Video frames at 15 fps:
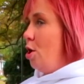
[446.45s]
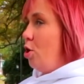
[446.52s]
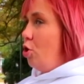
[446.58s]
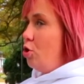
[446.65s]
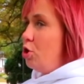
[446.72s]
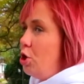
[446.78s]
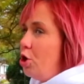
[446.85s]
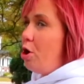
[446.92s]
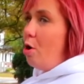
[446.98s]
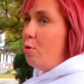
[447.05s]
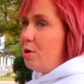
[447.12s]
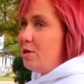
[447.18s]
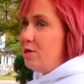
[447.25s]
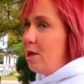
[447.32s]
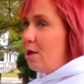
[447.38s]
learning to
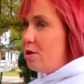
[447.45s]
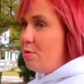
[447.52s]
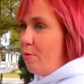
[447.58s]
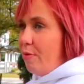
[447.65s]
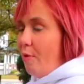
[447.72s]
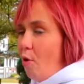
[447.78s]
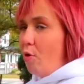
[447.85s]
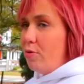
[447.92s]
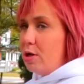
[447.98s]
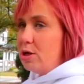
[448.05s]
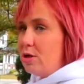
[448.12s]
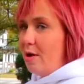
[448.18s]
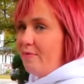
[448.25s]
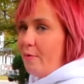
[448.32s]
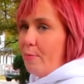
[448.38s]
coexist with all
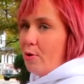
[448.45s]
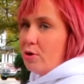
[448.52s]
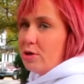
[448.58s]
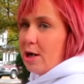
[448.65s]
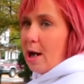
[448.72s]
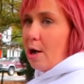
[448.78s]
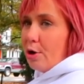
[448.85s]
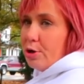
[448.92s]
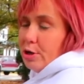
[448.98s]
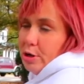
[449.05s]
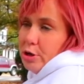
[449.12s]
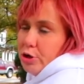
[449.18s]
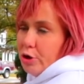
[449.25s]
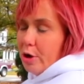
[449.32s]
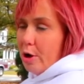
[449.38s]
these different
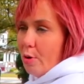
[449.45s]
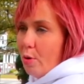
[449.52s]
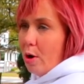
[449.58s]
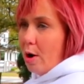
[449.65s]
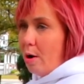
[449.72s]
personalities, you know.